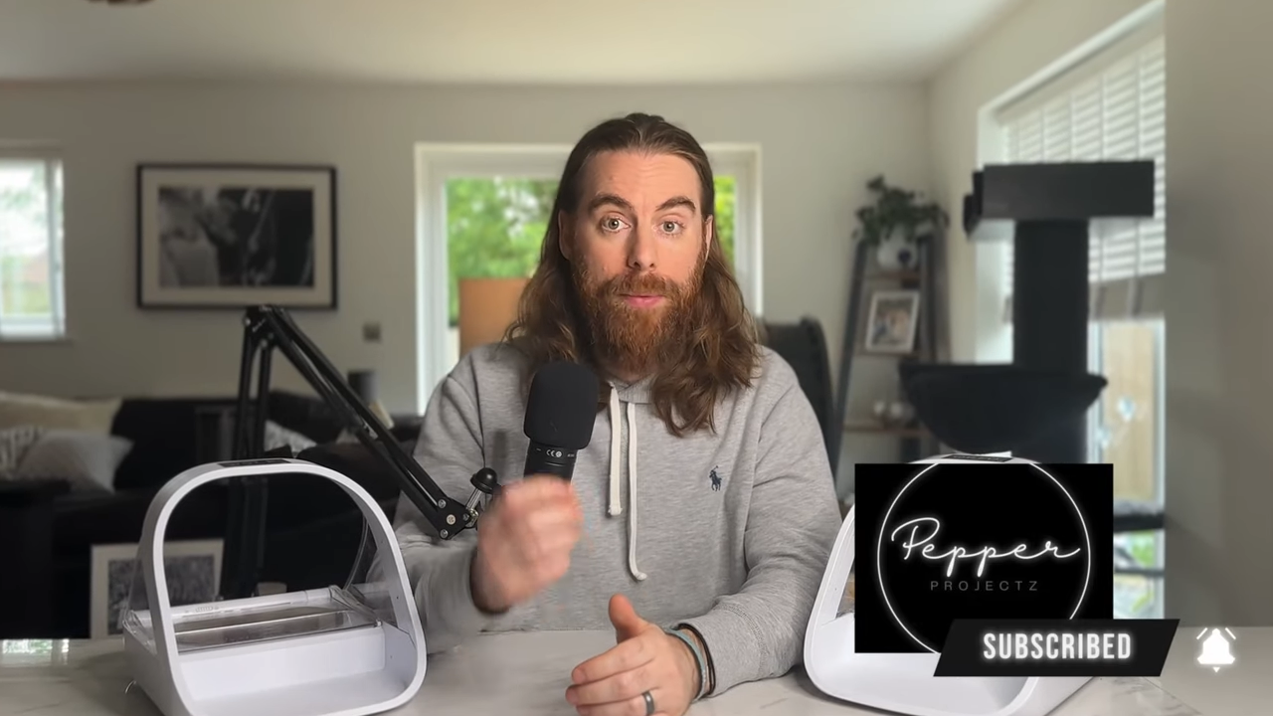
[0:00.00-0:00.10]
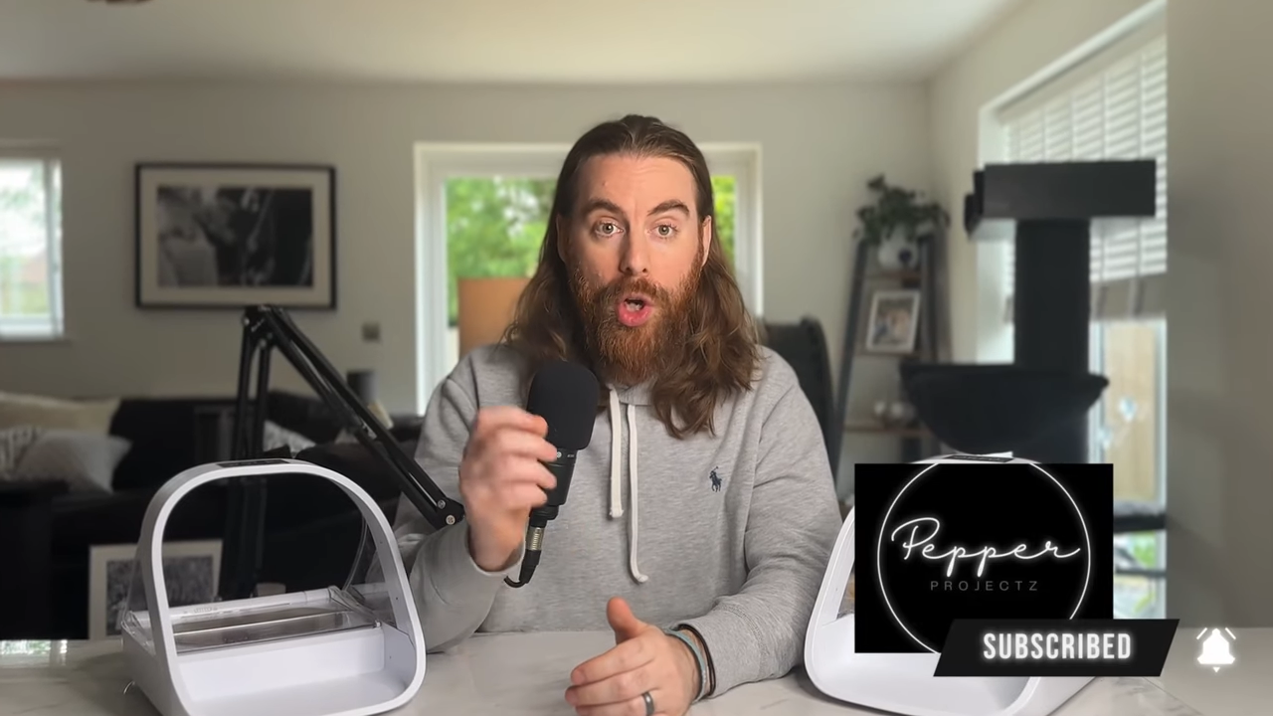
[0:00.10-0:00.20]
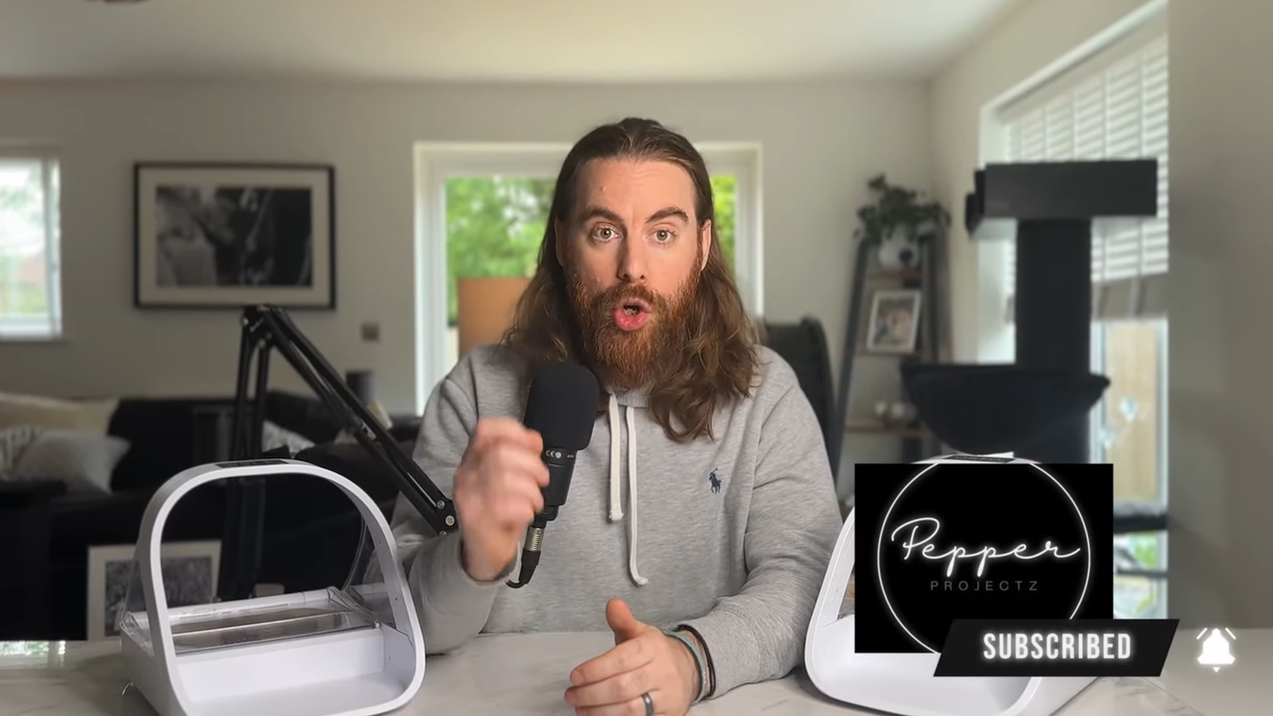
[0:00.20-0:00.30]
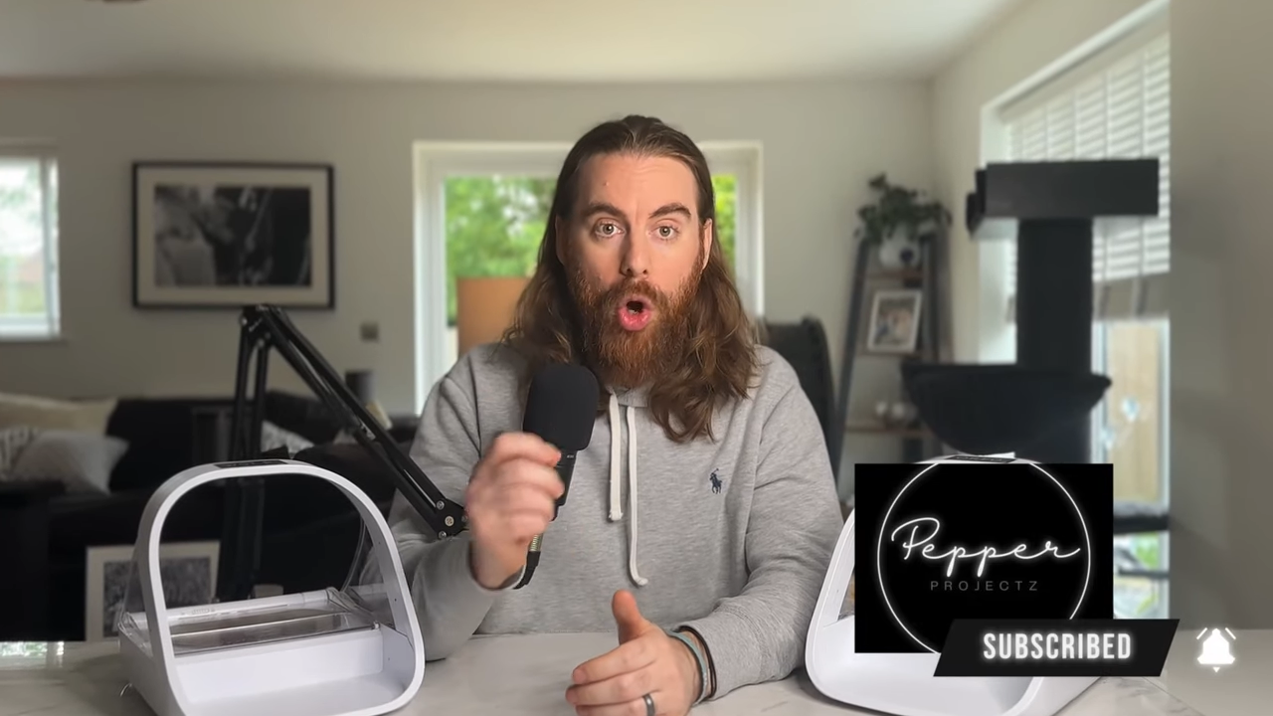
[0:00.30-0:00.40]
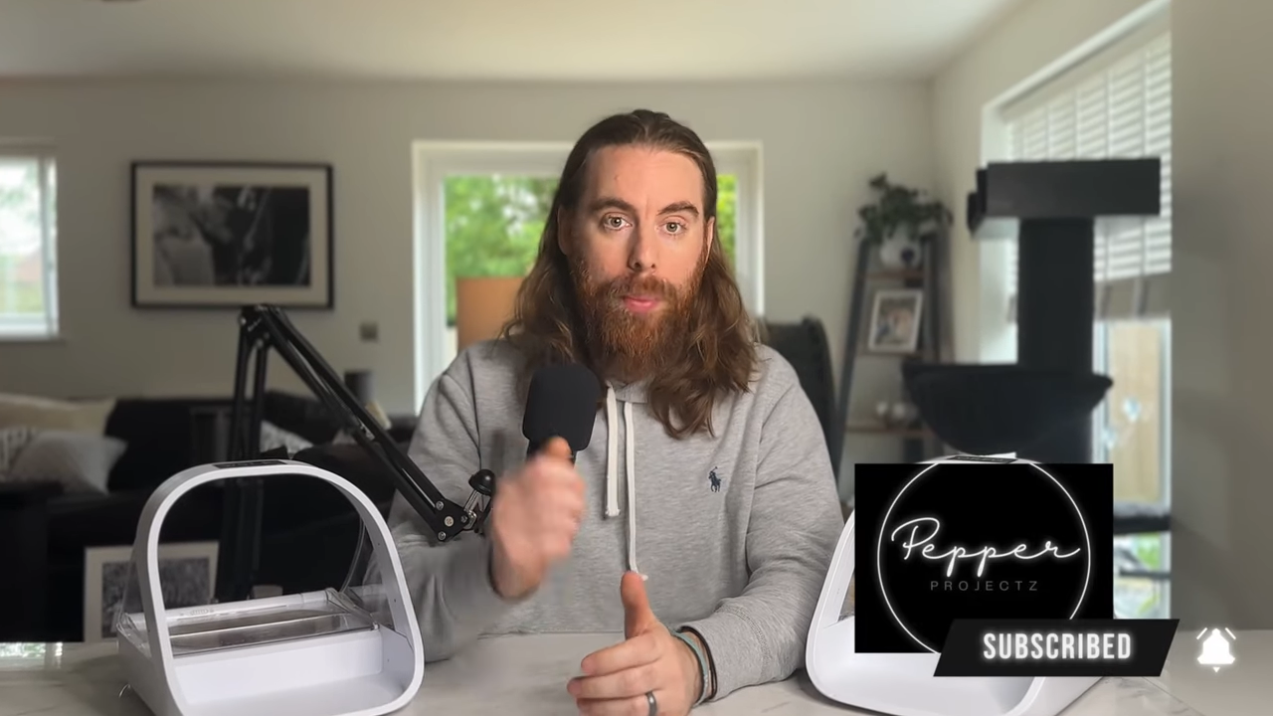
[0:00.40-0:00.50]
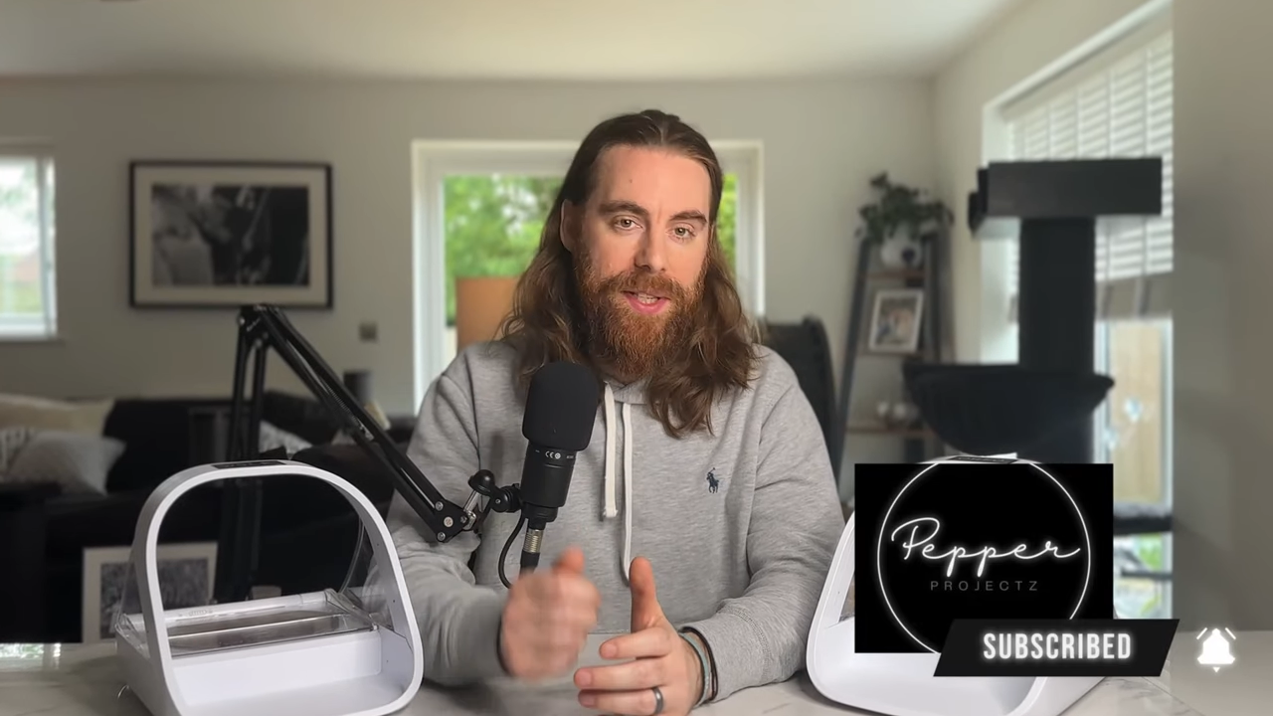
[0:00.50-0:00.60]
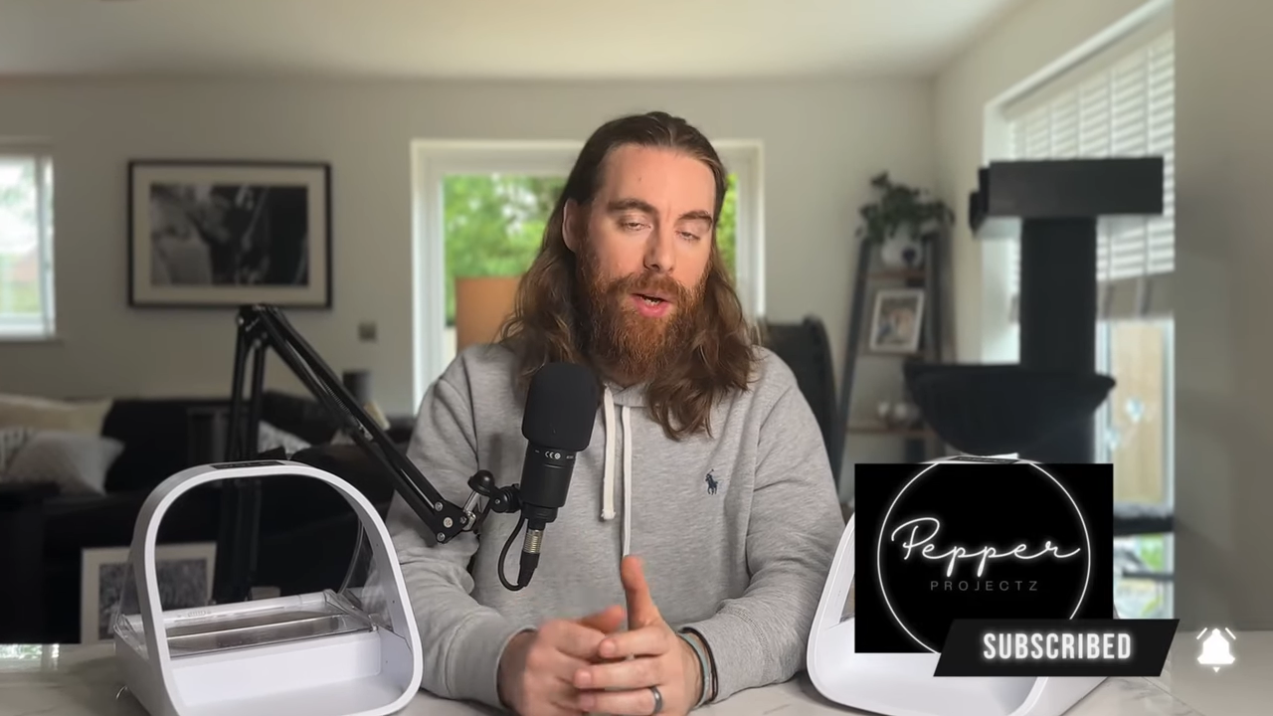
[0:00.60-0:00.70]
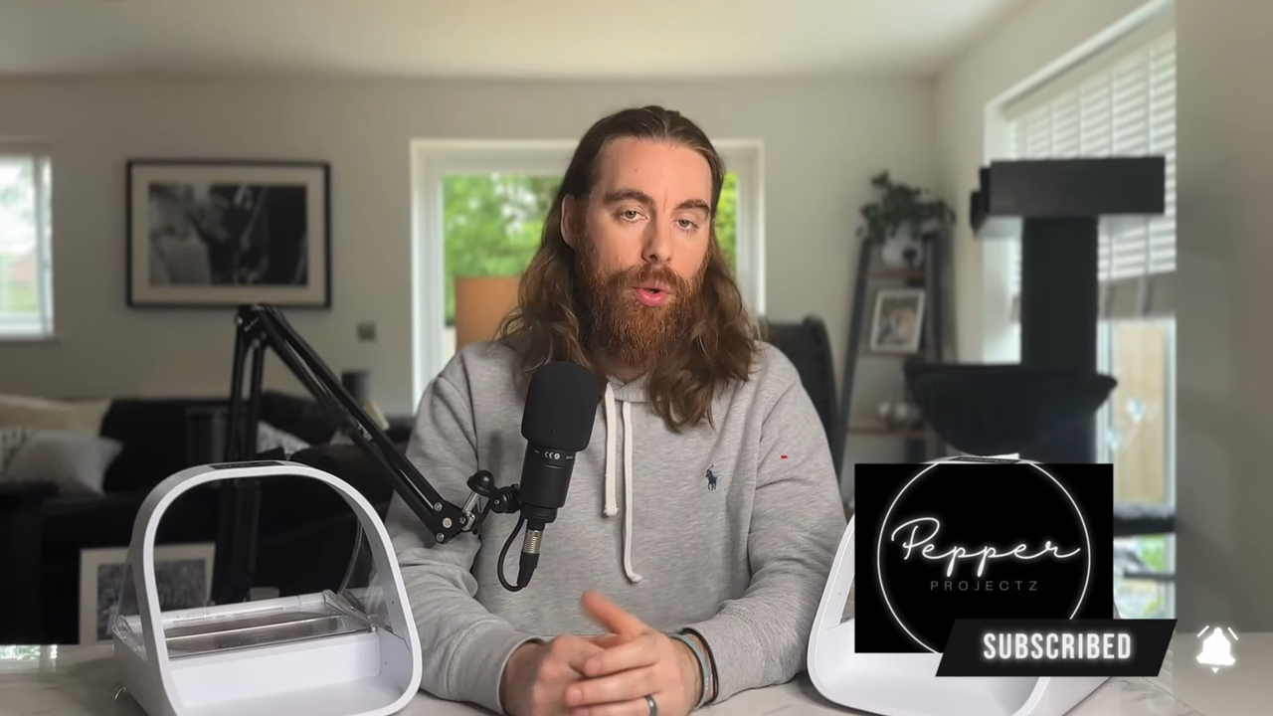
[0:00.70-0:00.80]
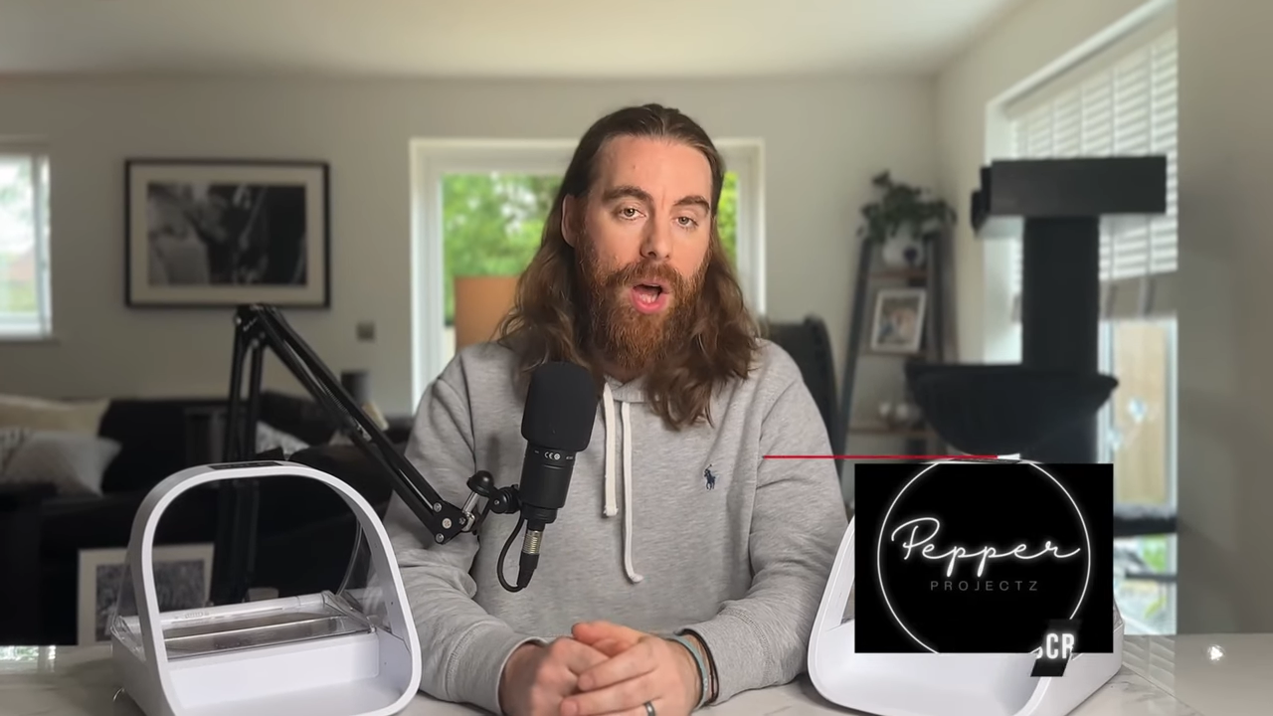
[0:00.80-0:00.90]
to not miss out on